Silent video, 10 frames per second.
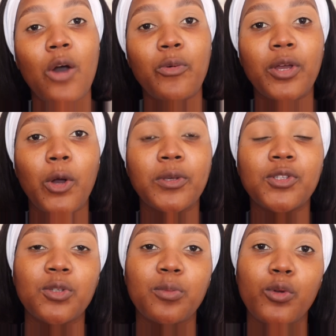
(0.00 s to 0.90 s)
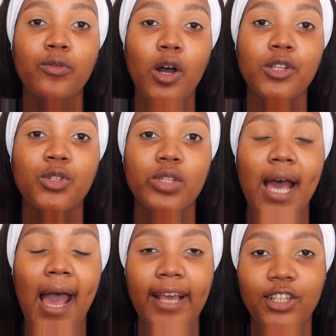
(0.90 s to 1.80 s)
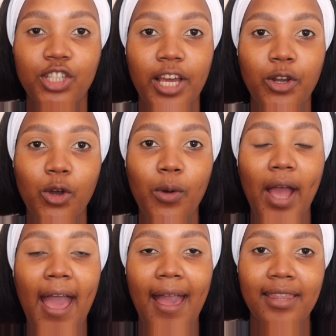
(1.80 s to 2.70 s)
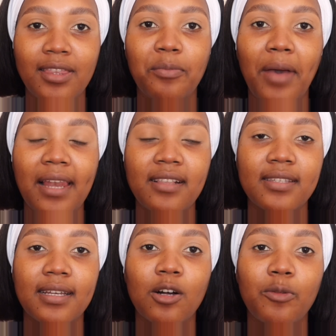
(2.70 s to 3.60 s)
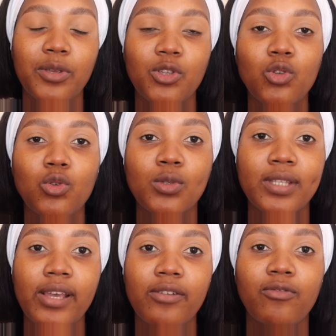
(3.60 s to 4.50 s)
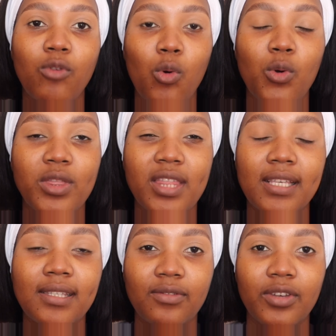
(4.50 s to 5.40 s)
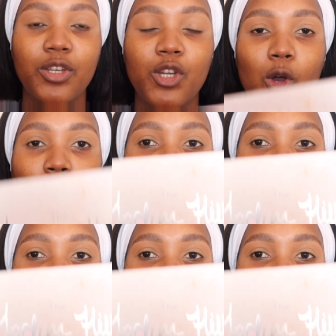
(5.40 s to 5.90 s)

we're going to move on to the eyeshadow, and the palettes that I'll be using for this video